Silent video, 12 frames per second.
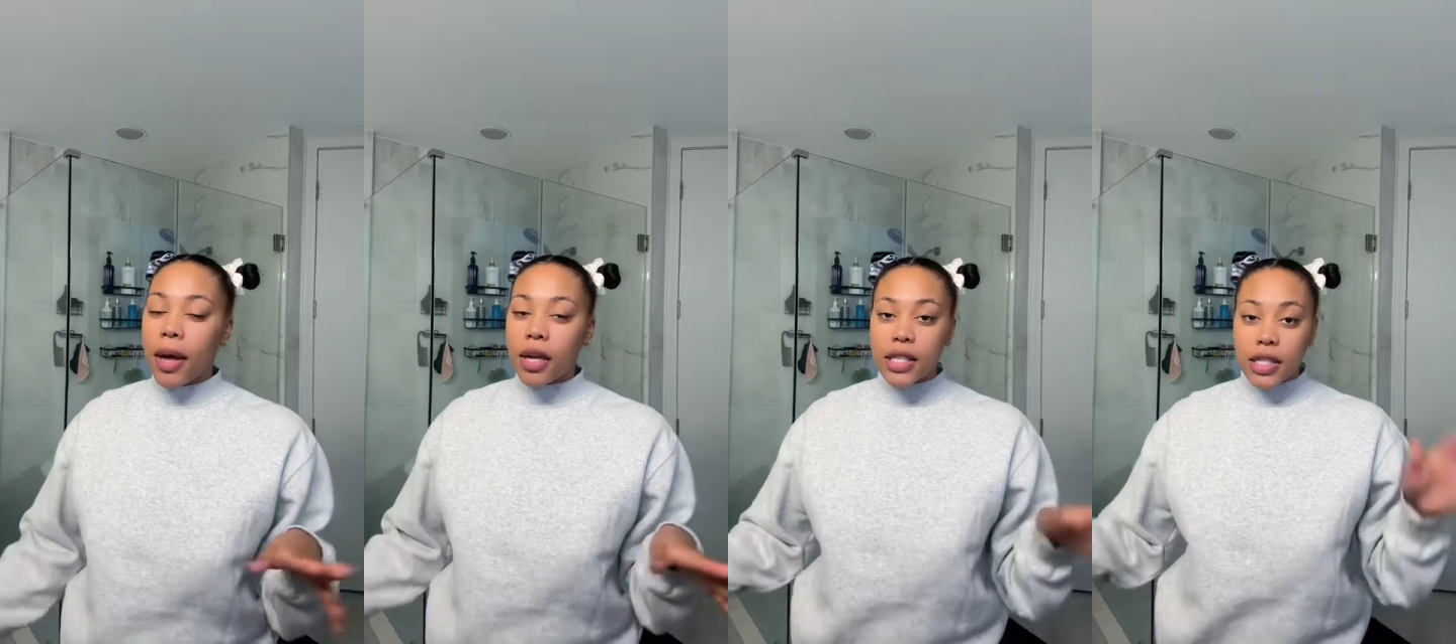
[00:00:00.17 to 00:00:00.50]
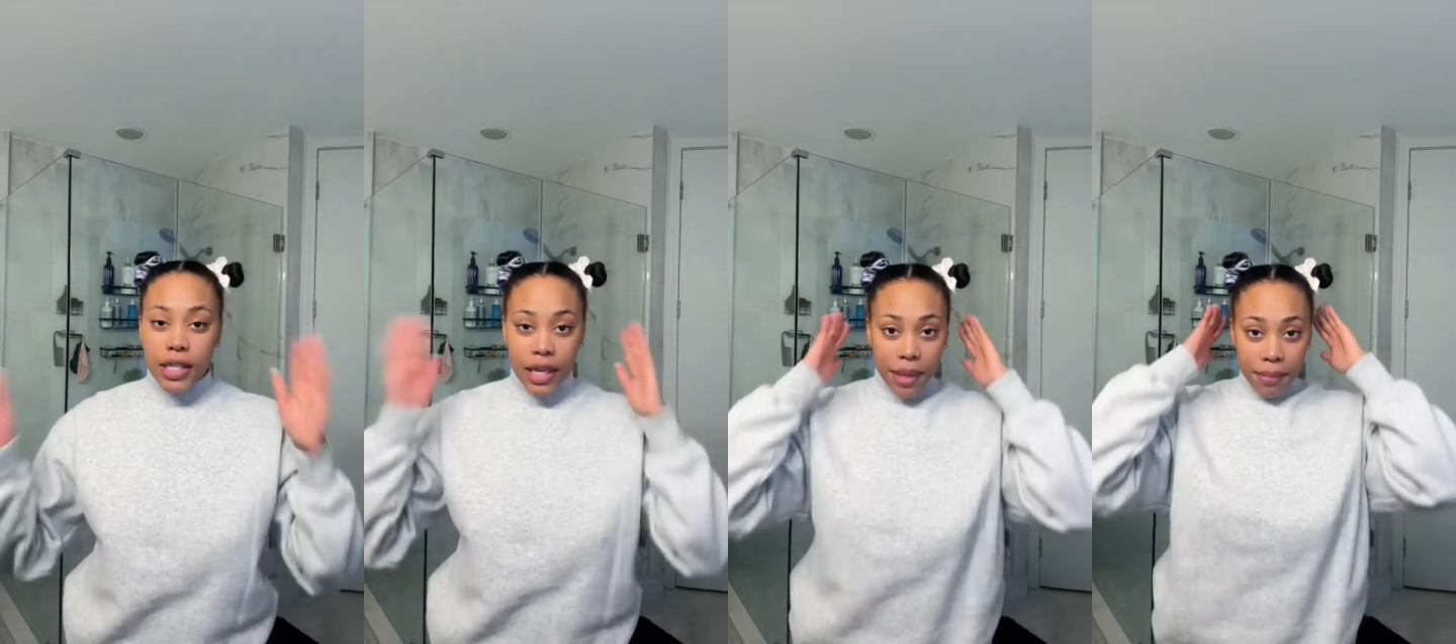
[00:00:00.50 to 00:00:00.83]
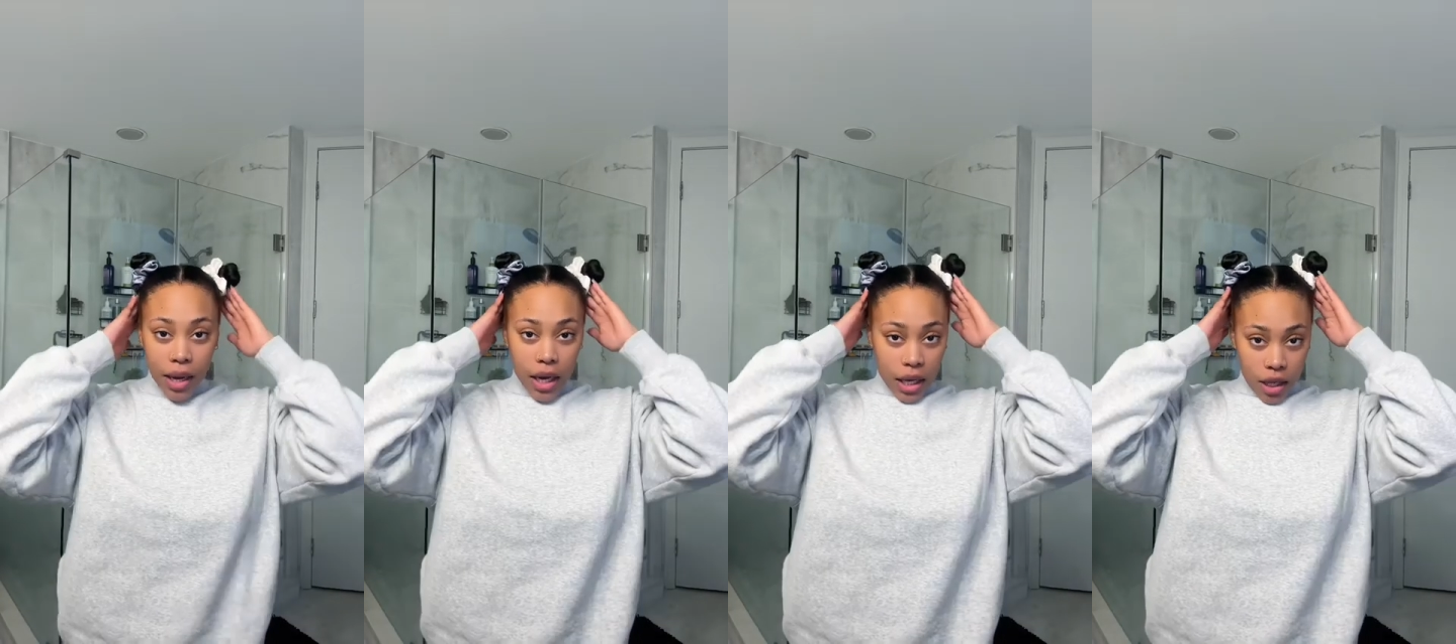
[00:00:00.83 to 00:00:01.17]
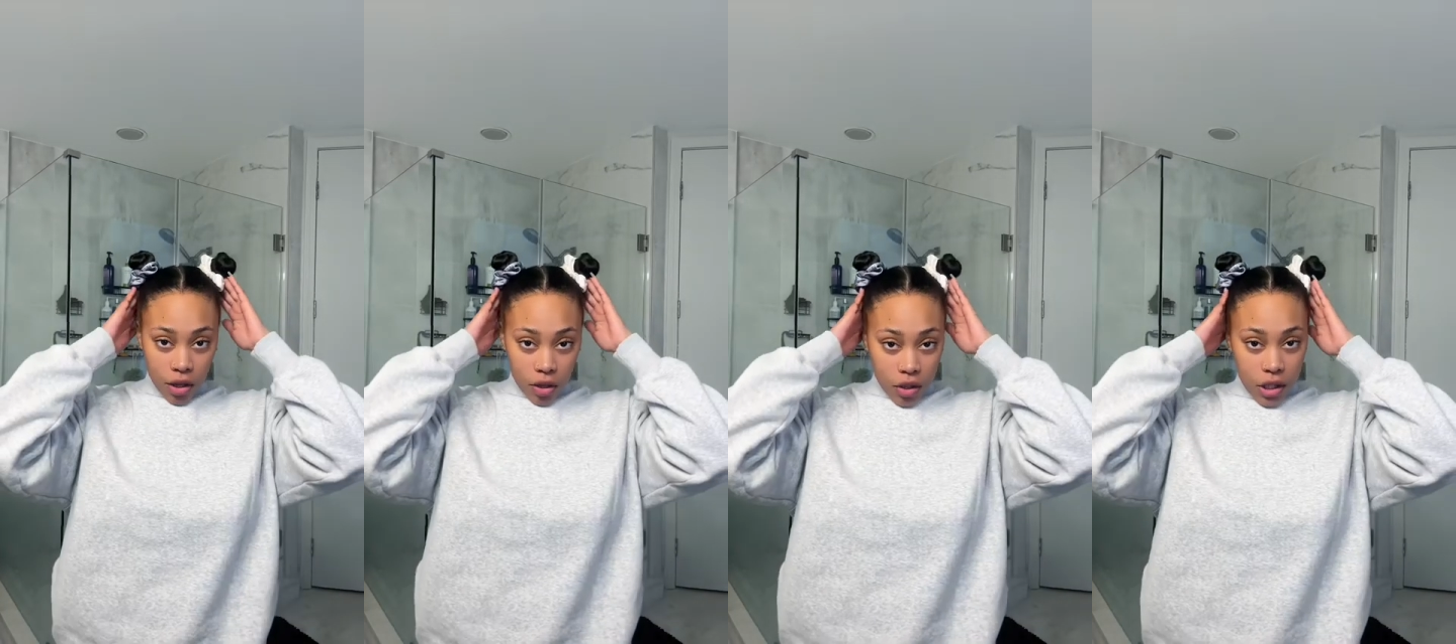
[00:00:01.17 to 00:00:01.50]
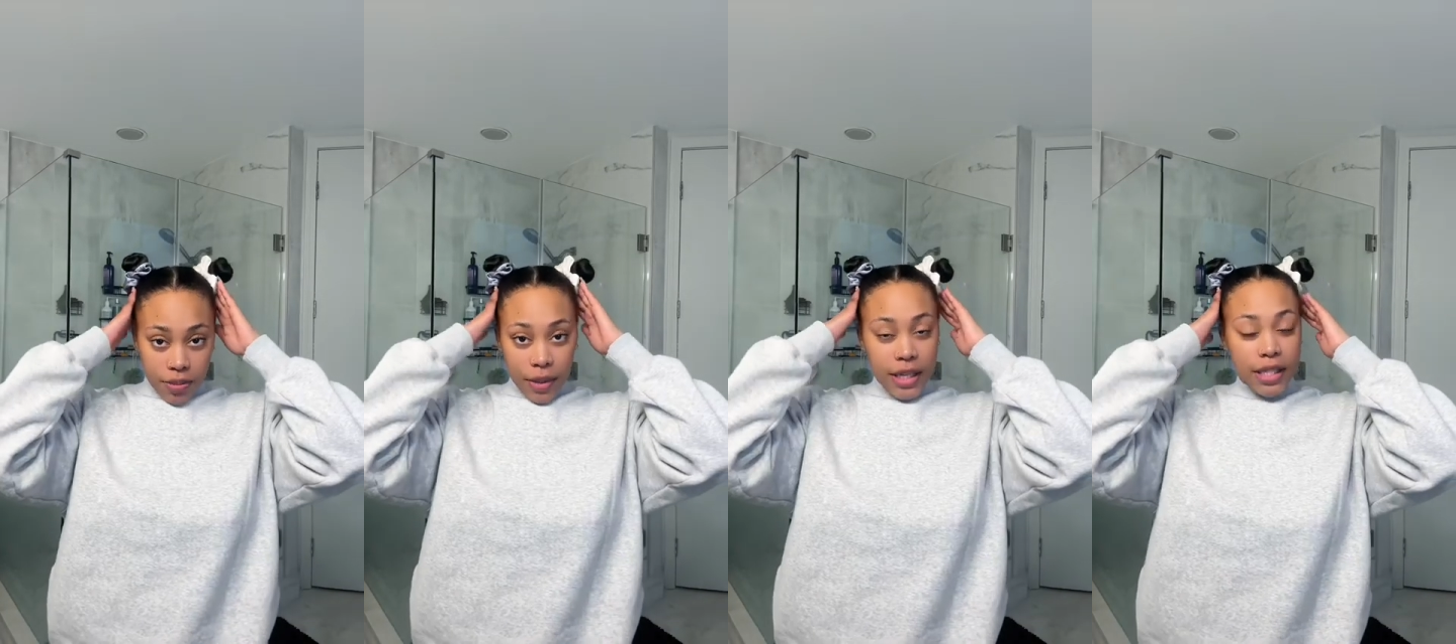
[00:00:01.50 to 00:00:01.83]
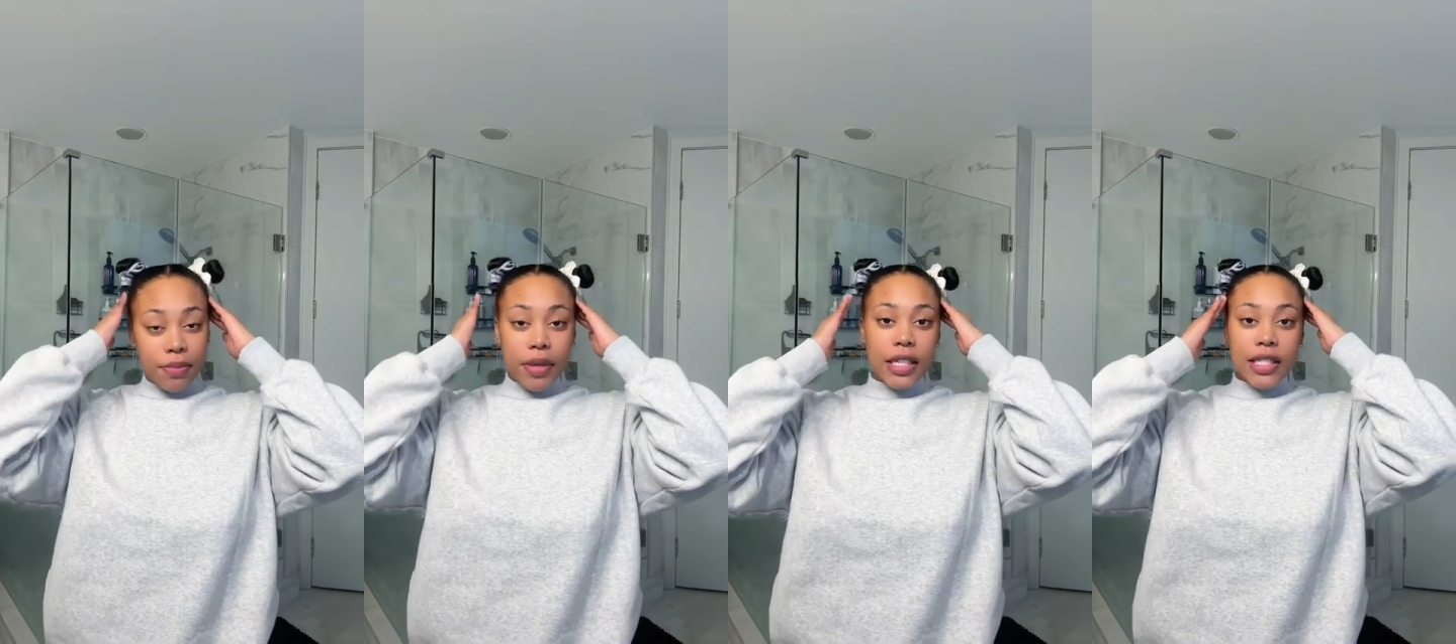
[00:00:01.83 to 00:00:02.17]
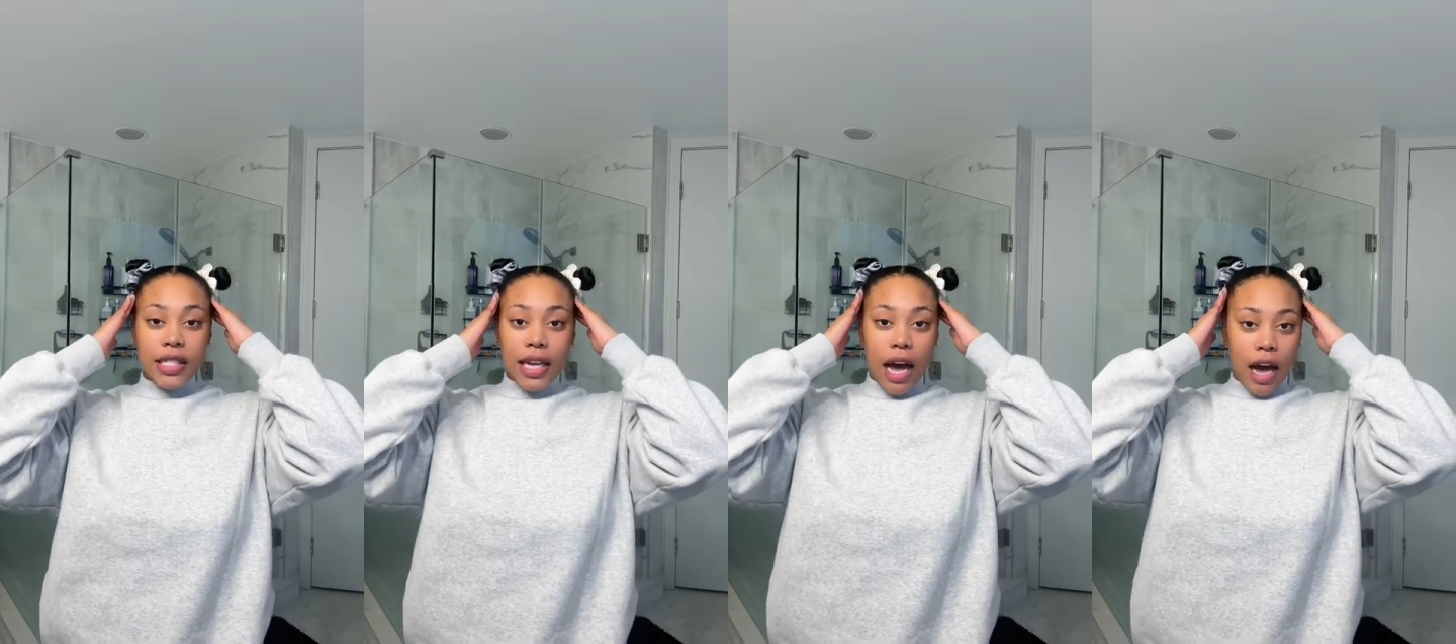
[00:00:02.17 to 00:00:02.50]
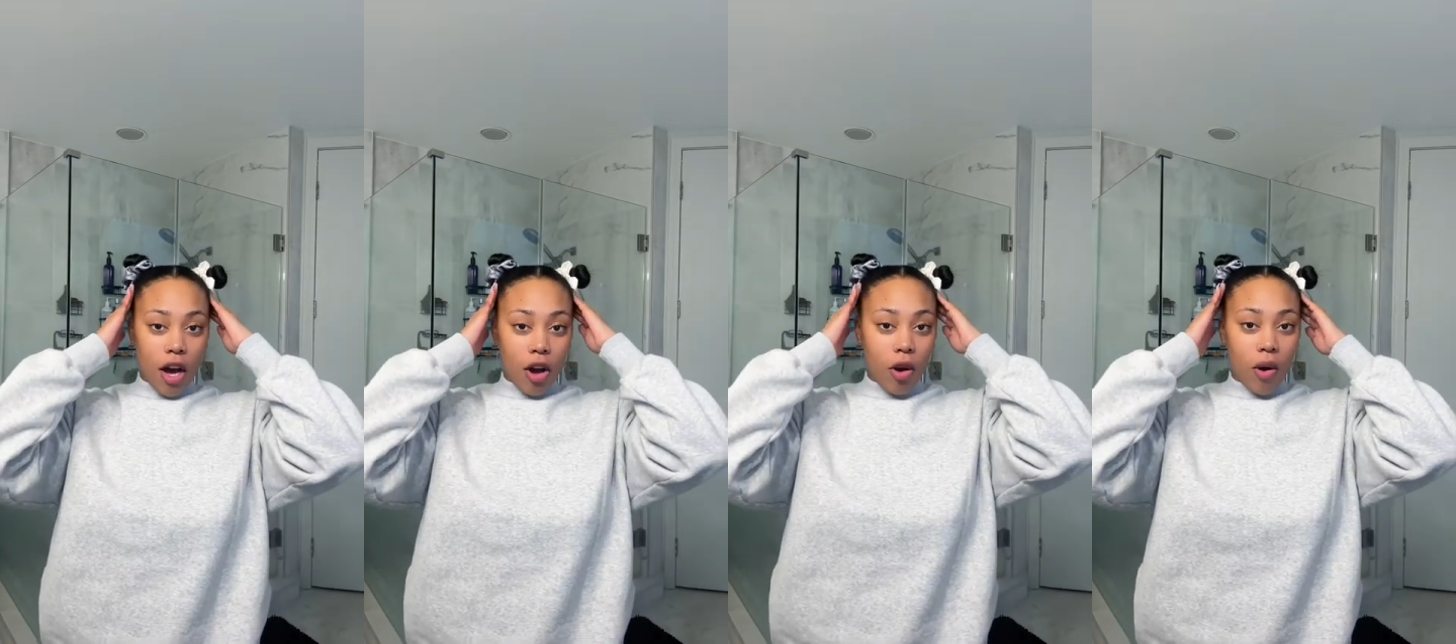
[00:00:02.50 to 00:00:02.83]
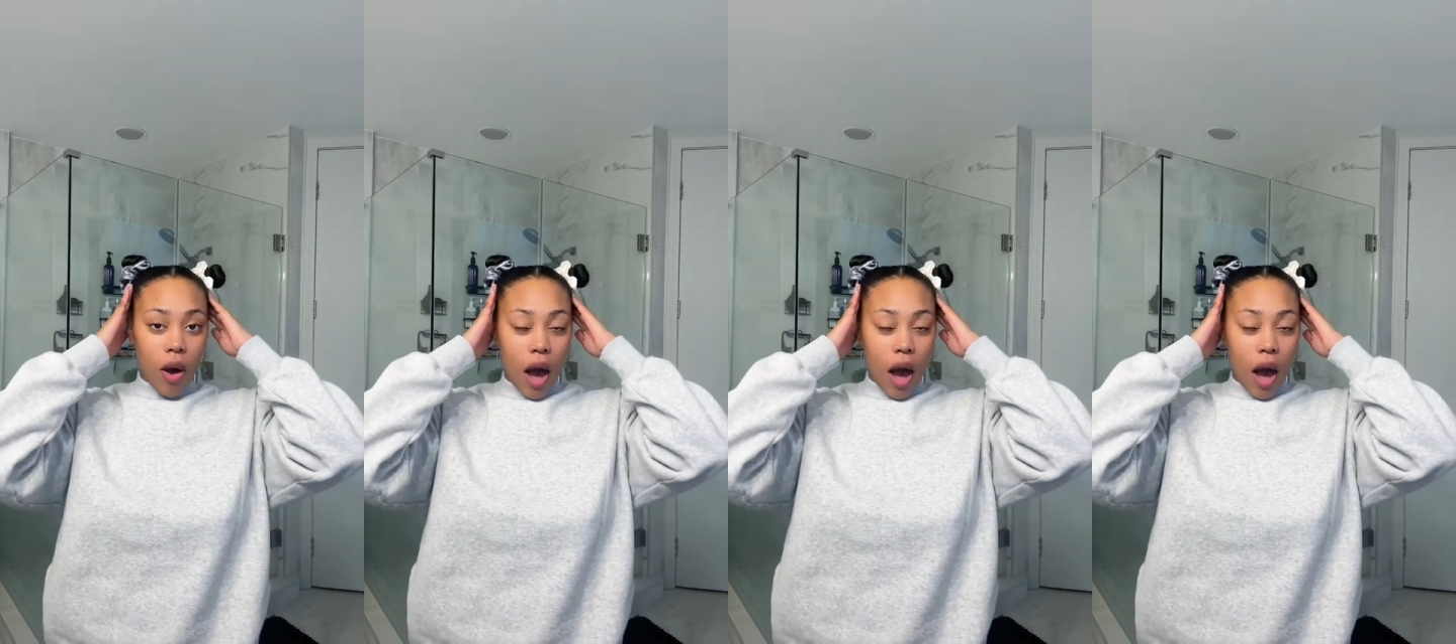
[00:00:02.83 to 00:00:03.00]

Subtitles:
to take my little space buns out.